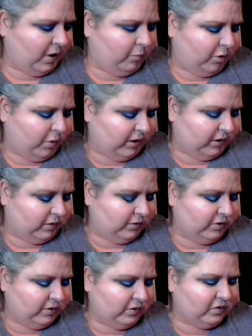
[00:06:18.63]
I'm going
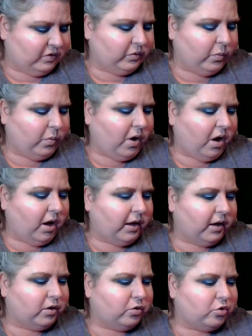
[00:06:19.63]
to
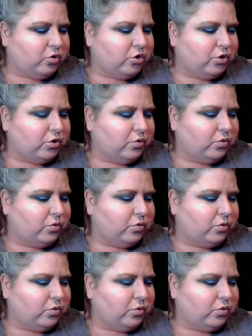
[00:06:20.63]
swatch